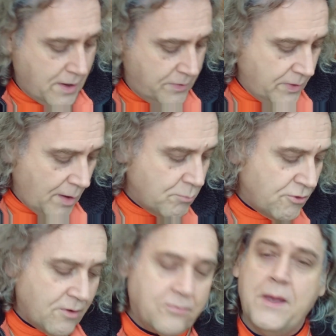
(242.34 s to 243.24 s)
a number
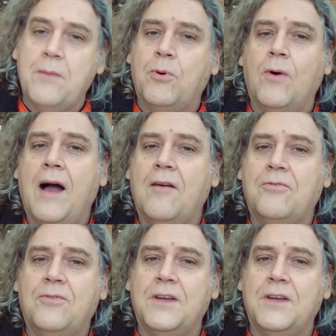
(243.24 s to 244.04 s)
of people have